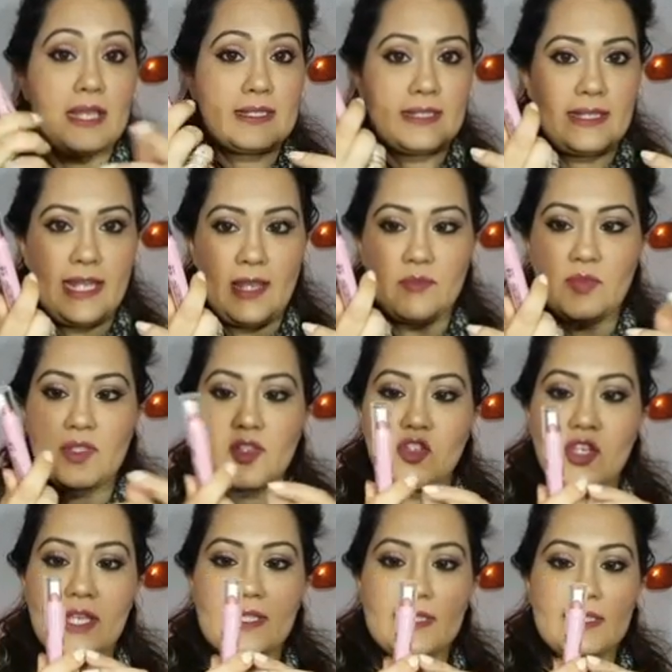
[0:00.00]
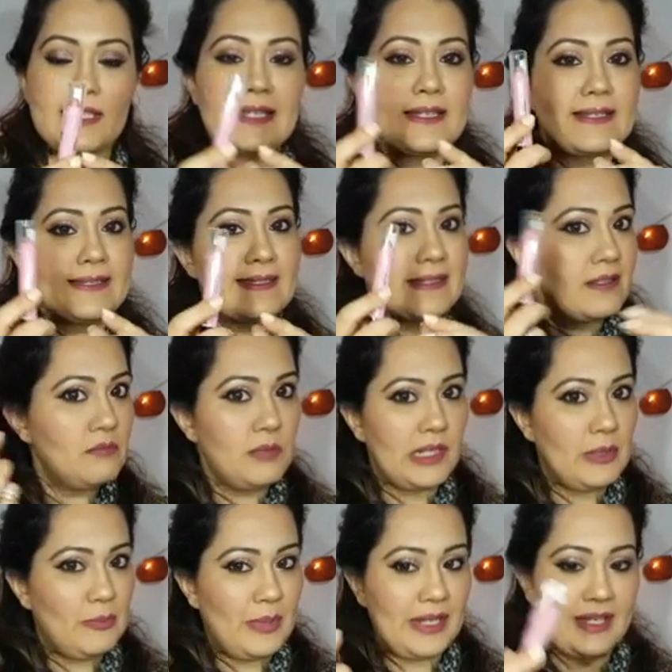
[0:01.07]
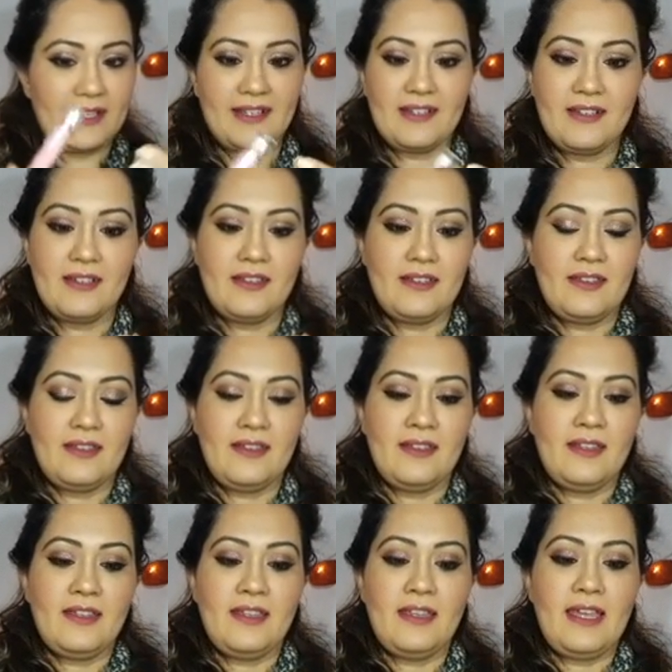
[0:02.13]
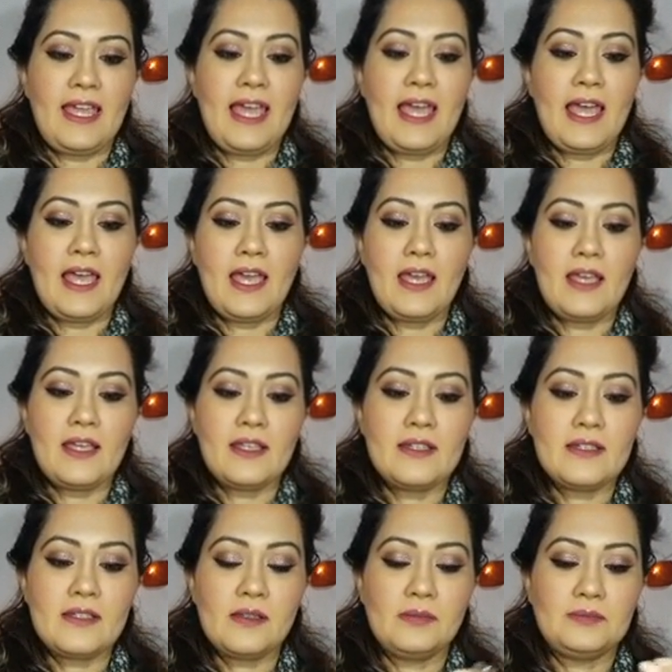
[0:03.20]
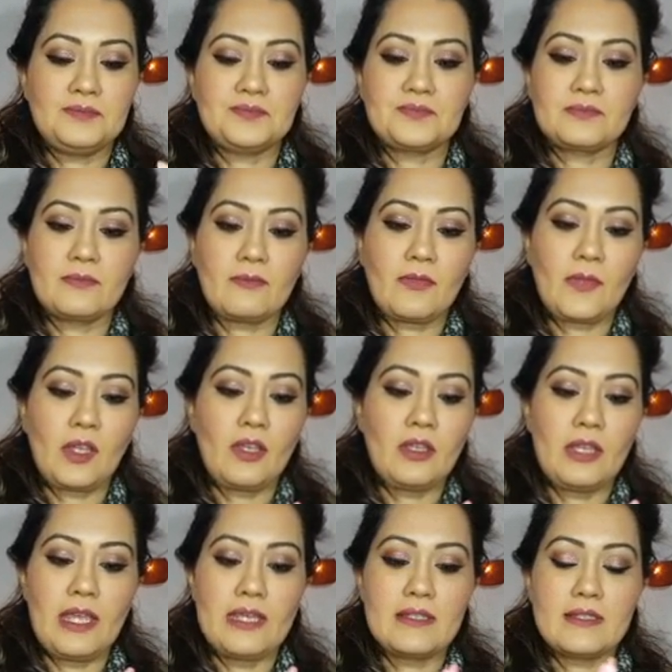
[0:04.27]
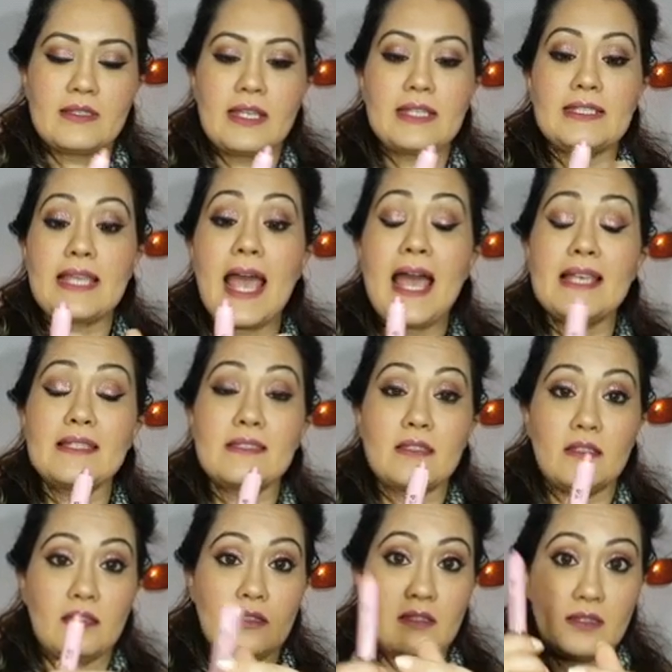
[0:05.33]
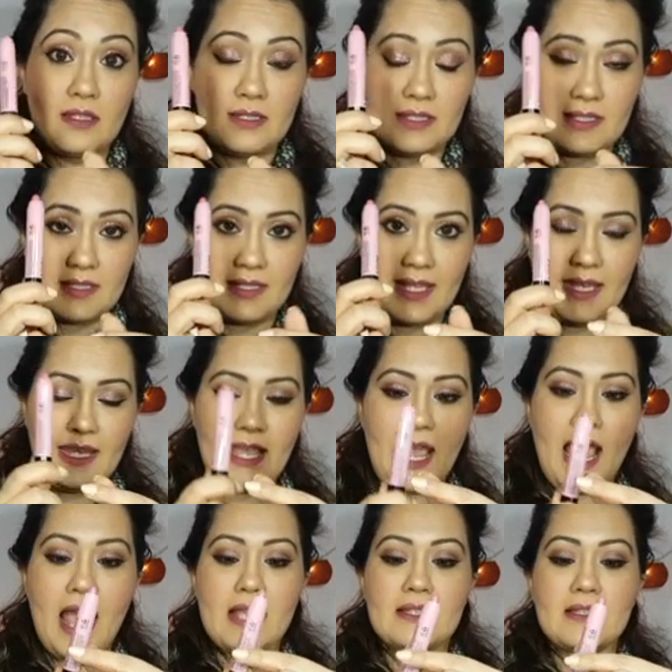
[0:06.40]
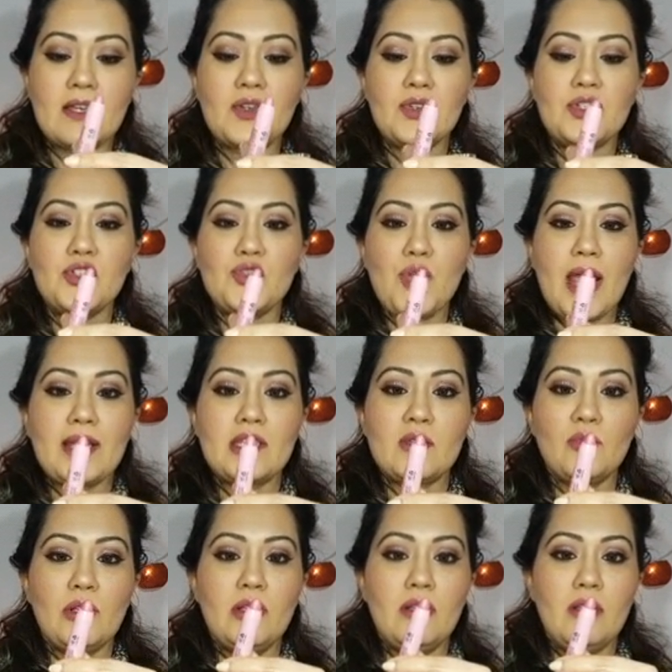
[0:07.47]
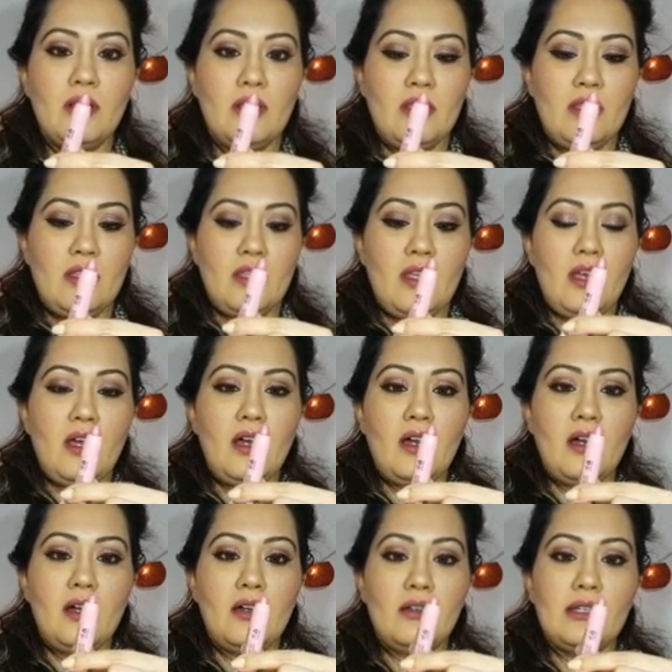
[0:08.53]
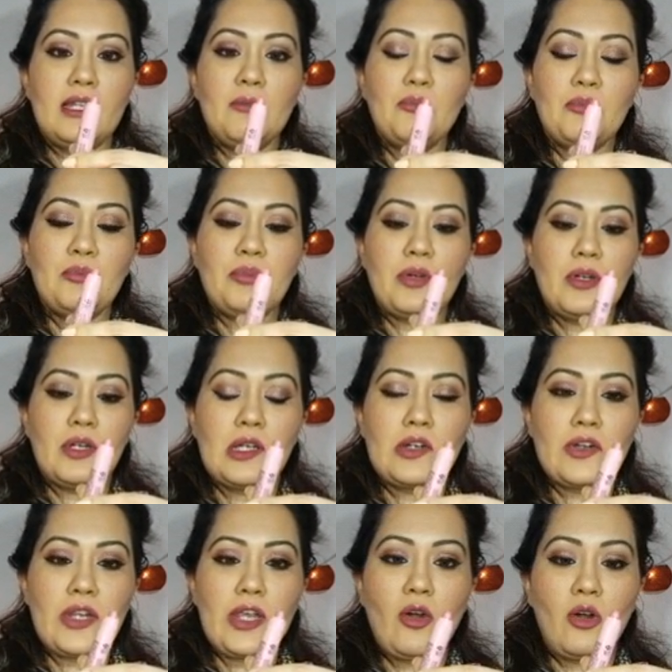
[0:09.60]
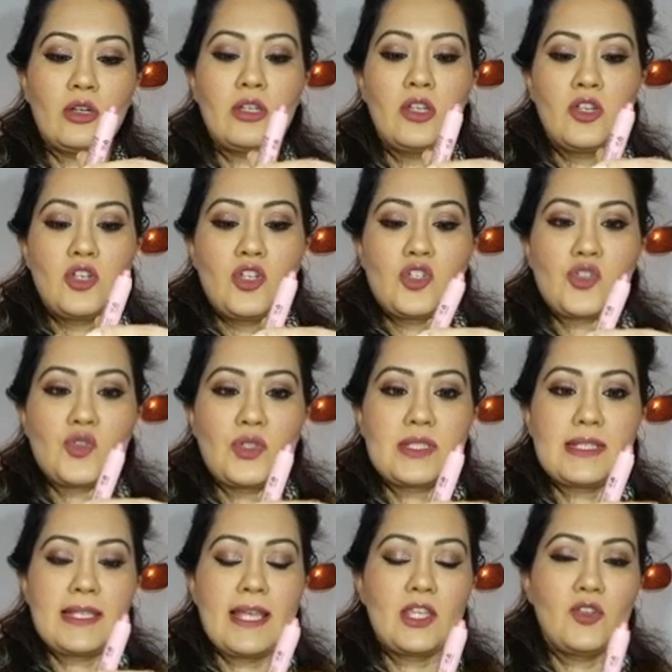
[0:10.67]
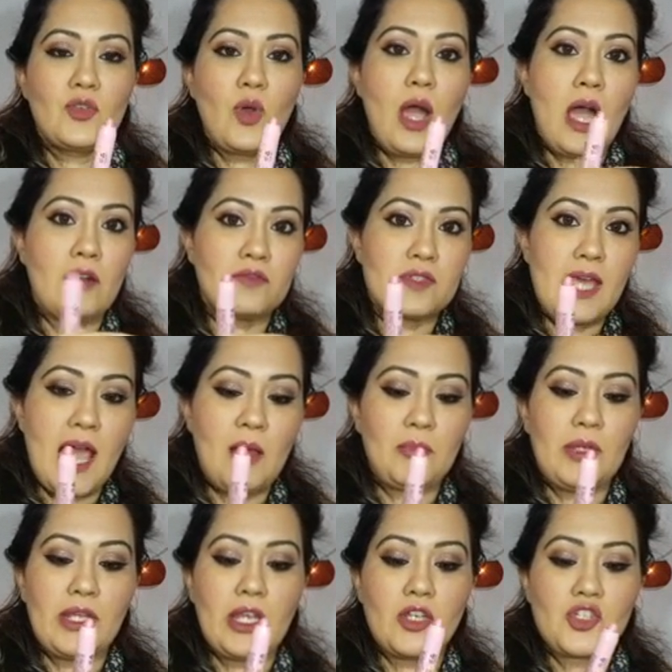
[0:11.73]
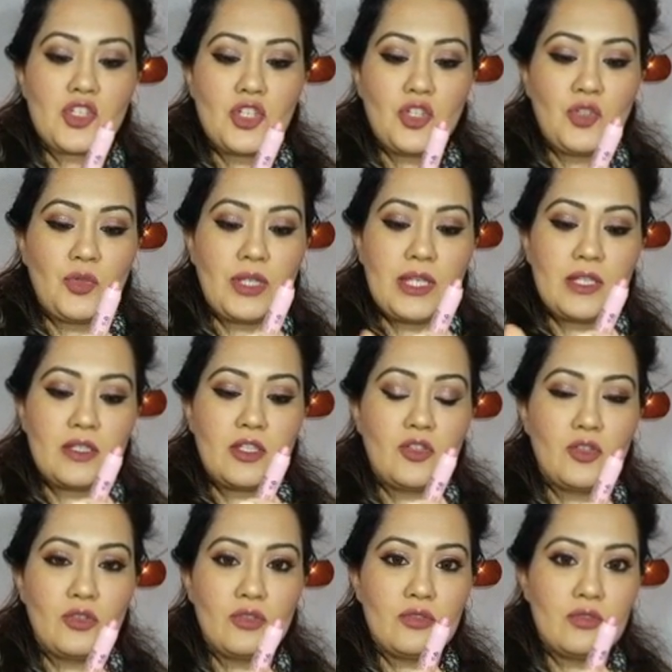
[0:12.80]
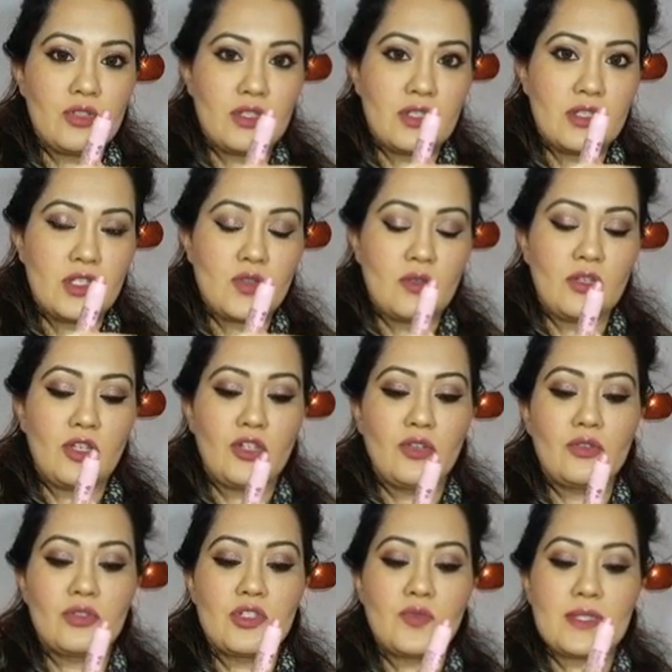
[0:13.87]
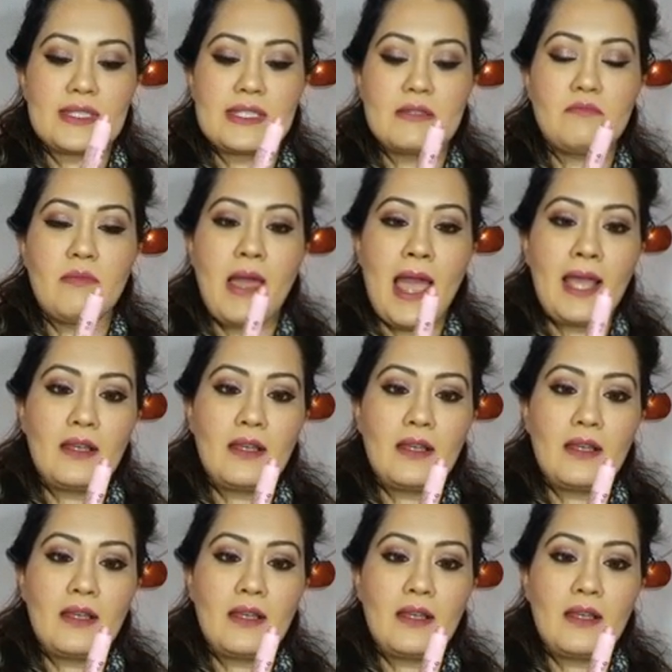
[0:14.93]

As the name suggests, it is Simply Pink. And yes, it has a, this thing has a retractable lip crayon. So it's like, you know, after application, you can, you know, twist it